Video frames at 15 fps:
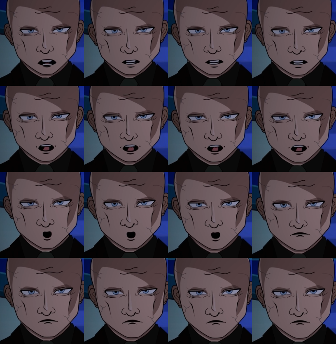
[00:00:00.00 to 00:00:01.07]

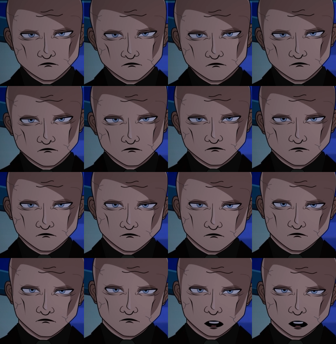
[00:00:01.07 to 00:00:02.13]
Angelo, he says.
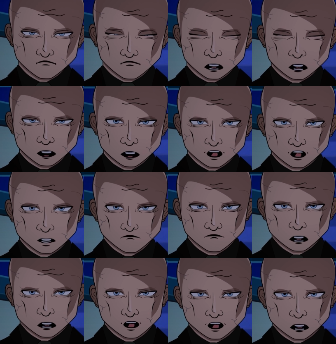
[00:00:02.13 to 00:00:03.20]
I'm calling it
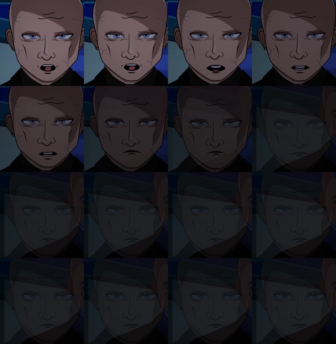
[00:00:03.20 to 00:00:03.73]
an early night.